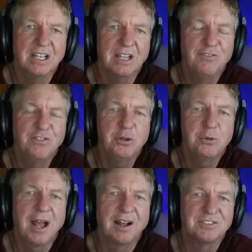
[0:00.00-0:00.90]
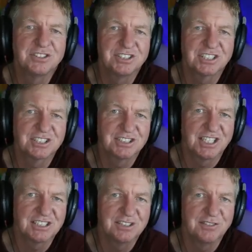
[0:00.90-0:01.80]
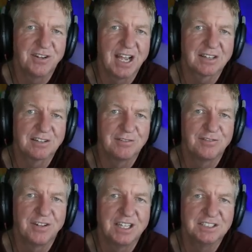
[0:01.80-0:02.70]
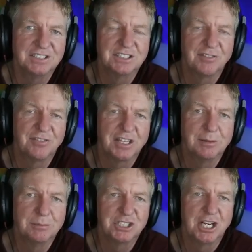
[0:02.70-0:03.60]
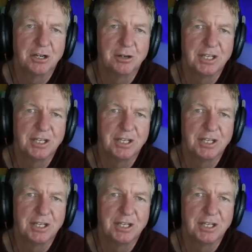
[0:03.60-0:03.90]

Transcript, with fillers: if you have successive active phases of the MJO,